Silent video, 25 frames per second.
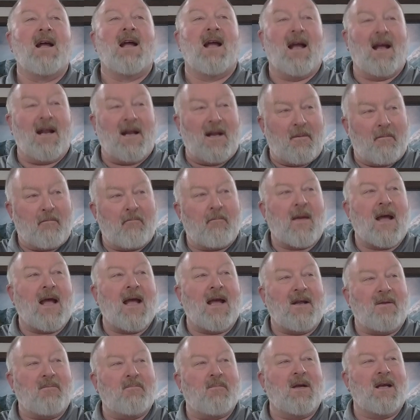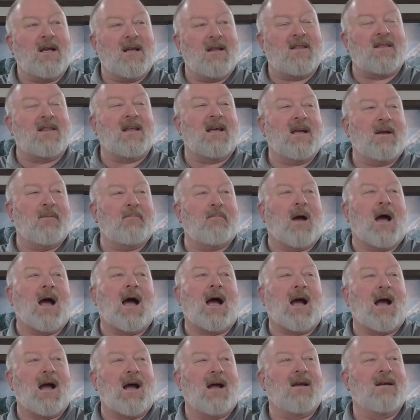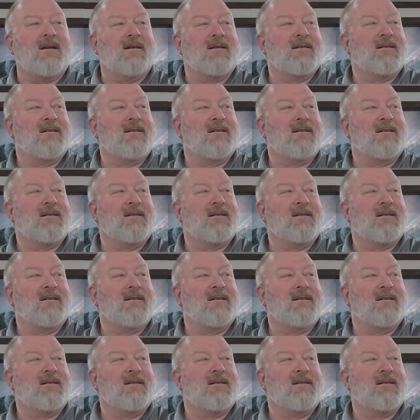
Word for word: and it made me think back